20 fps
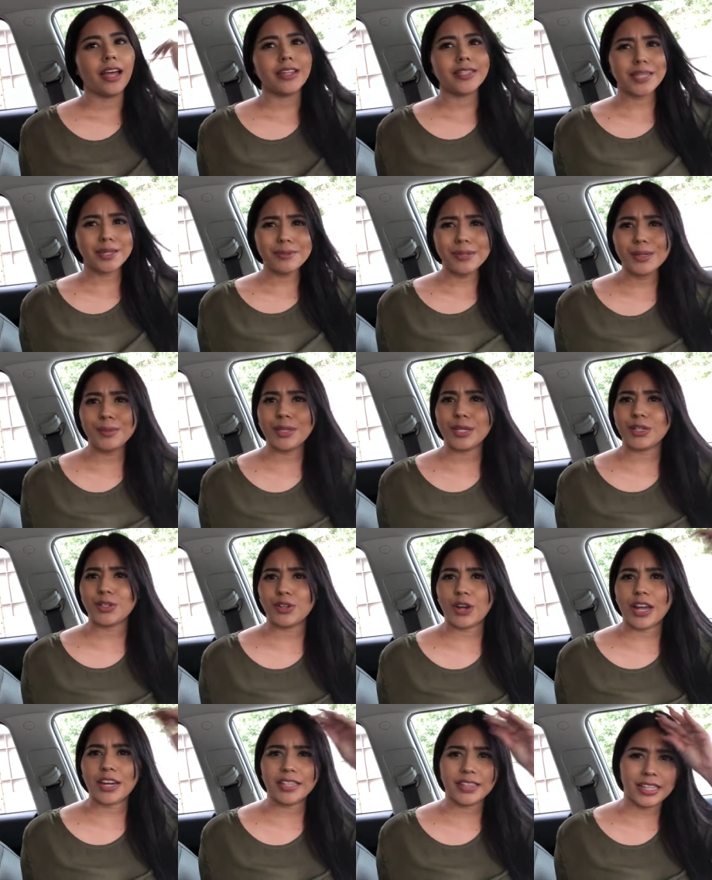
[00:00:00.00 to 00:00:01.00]
Sometimes I
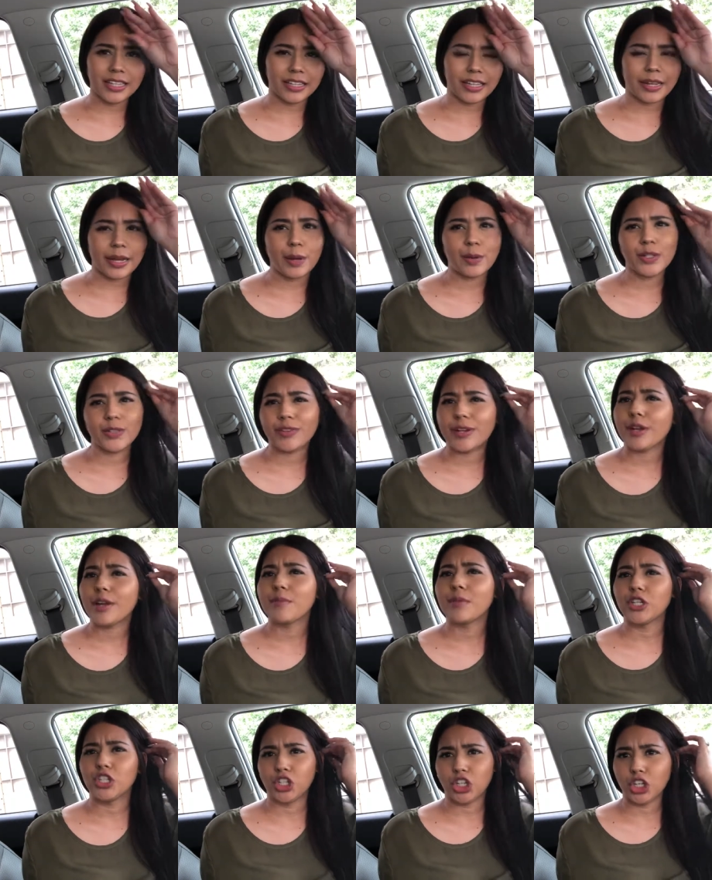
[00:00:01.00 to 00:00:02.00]
try to think like I was very
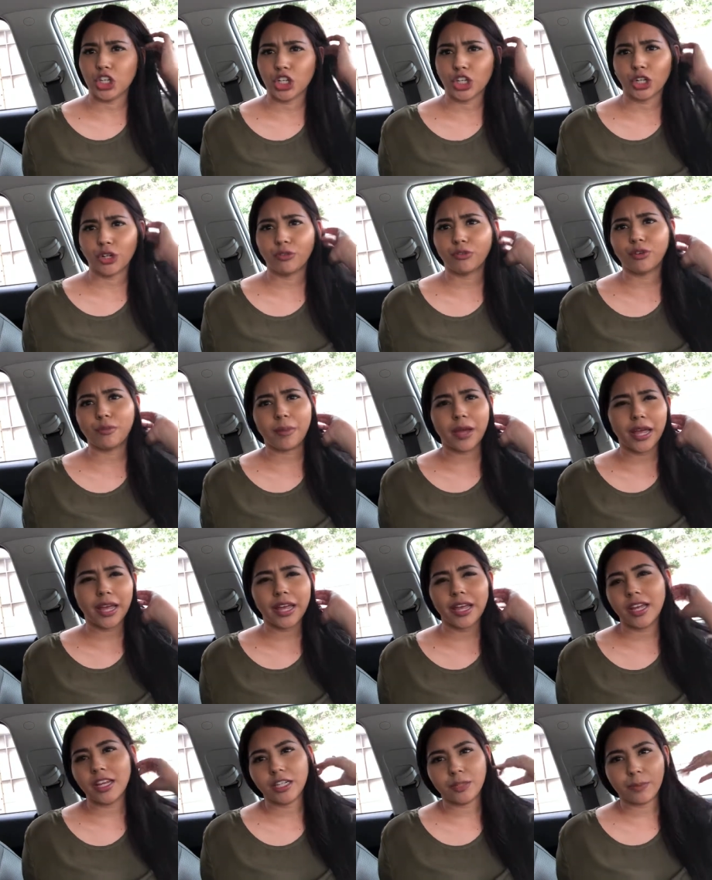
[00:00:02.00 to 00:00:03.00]
mature for my
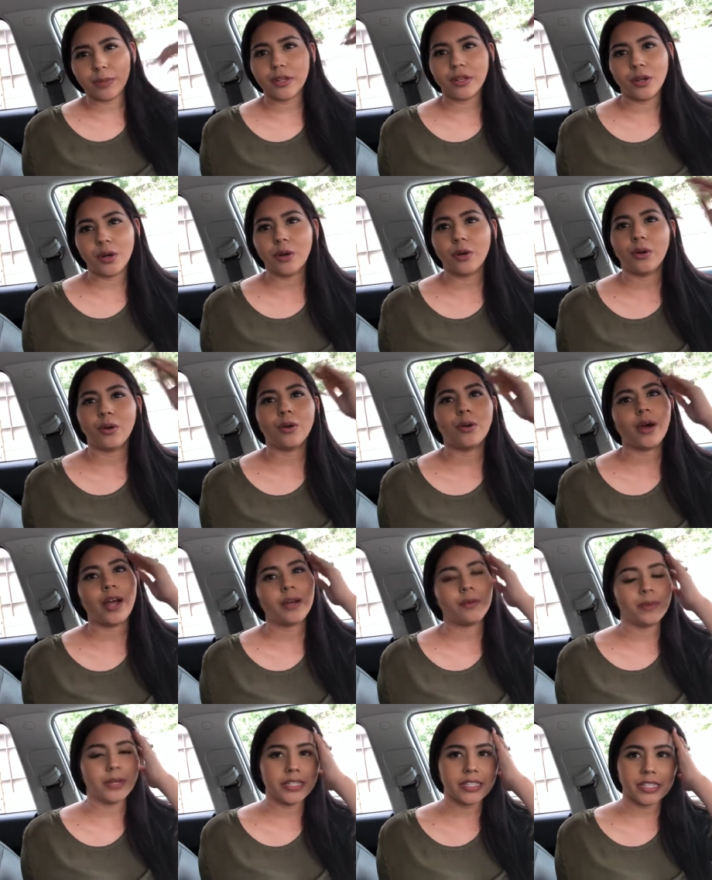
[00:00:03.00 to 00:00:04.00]
age, but no, I
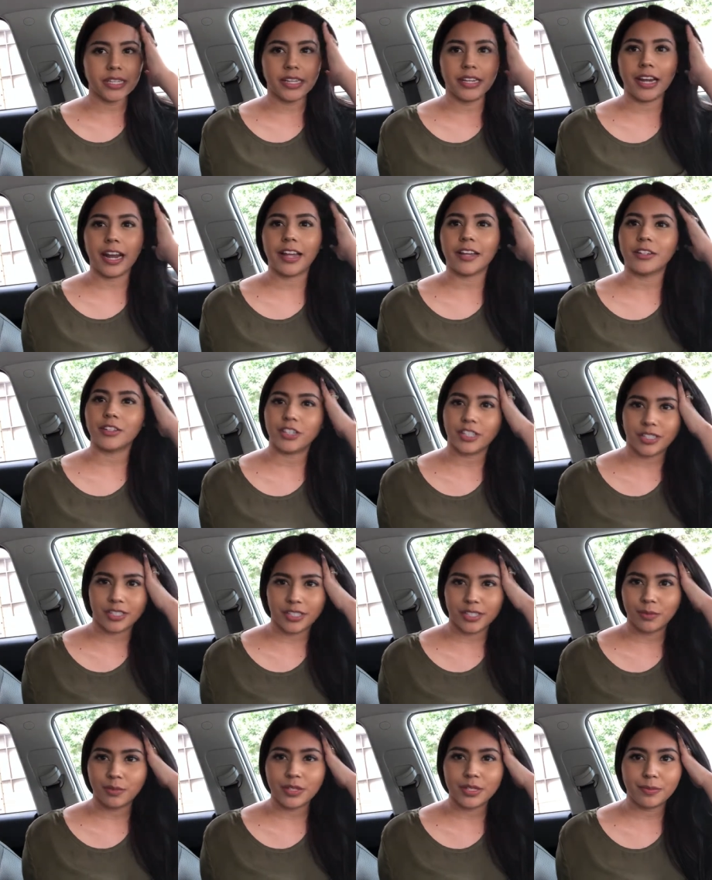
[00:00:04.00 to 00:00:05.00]
wasn't. I
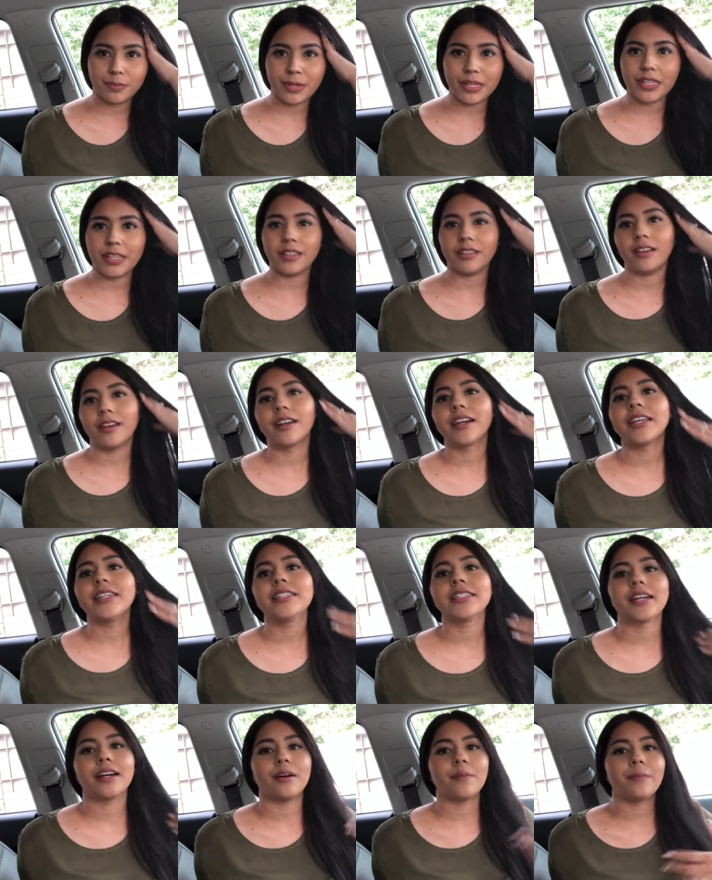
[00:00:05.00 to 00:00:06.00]
just was being young
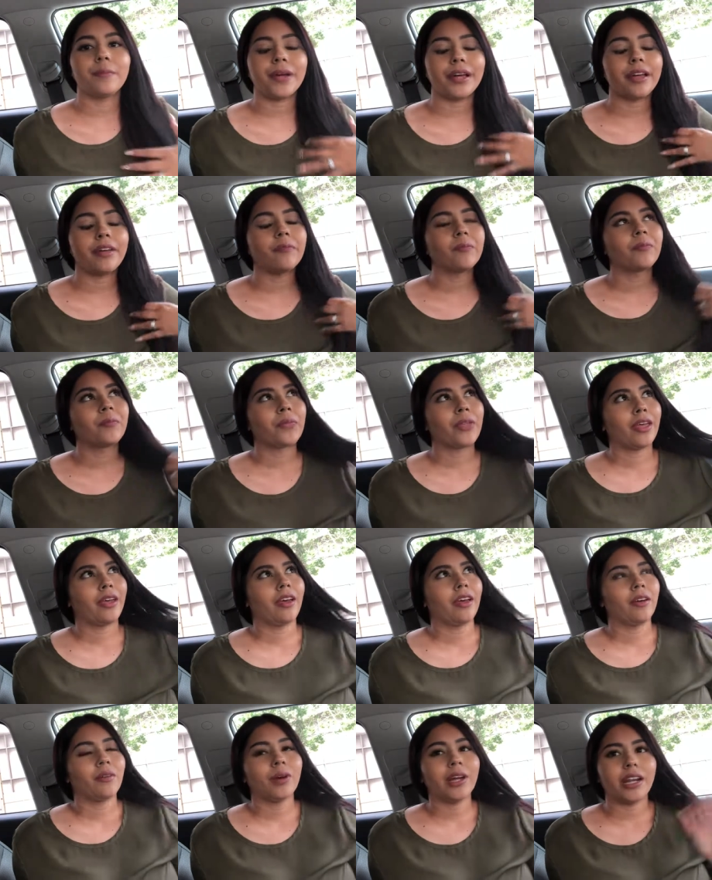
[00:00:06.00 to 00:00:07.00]
and dumb, but
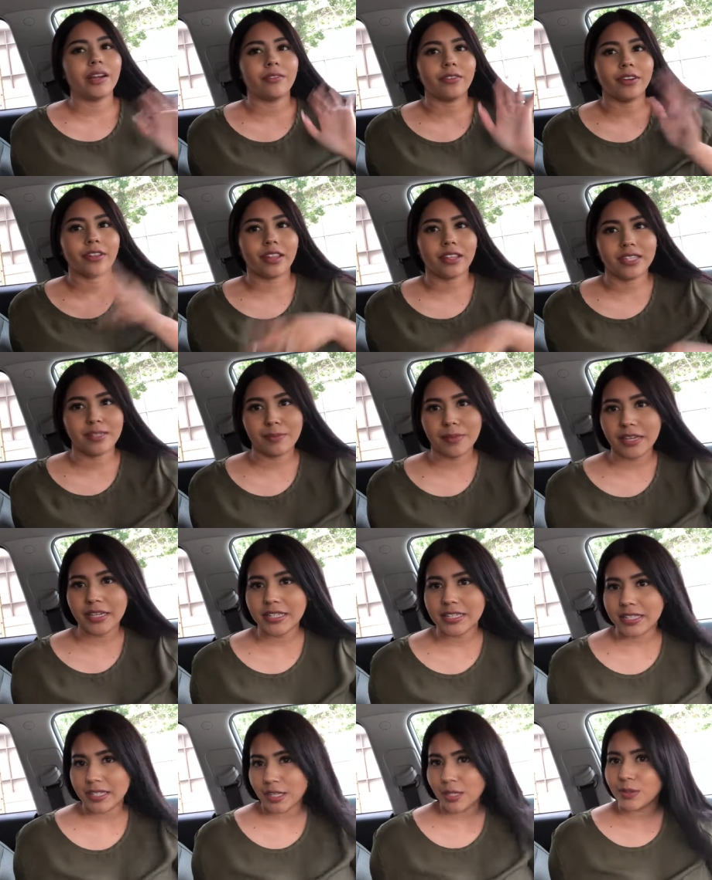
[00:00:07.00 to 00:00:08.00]
whatever, that's my
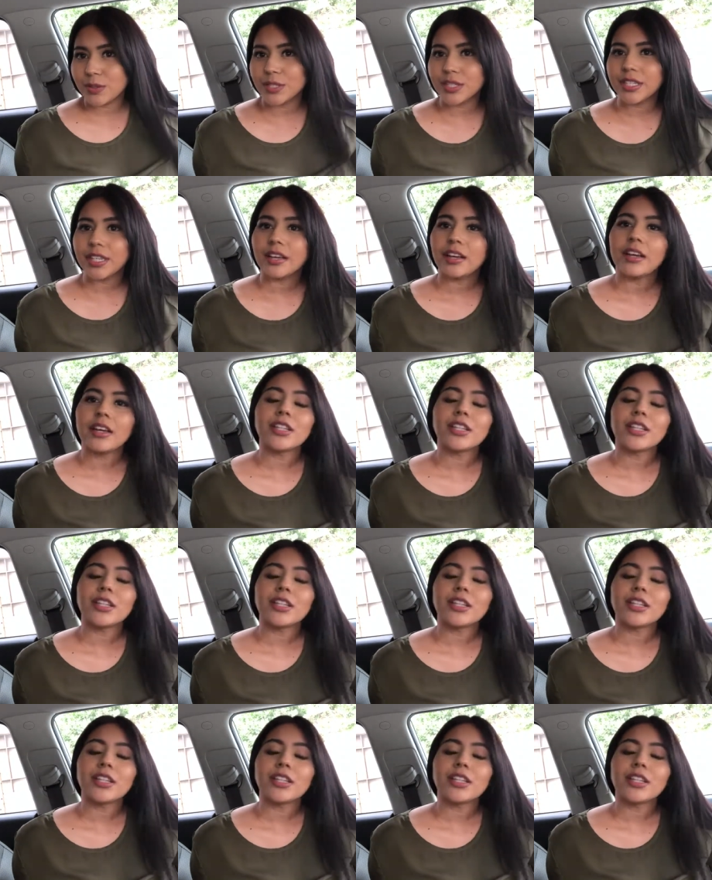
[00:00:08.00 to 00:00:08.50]
excuse.